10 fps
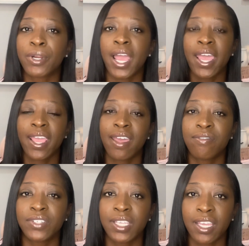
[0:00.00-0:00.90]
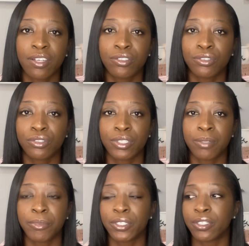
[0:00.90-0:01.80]
I have a candle
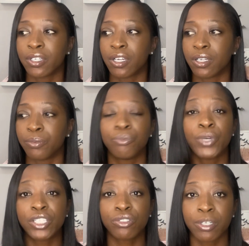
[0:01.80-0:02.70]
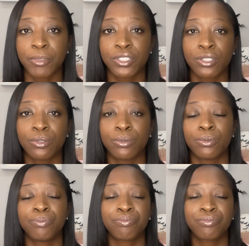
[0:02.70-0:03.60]
trimmer, a wick trimmer too,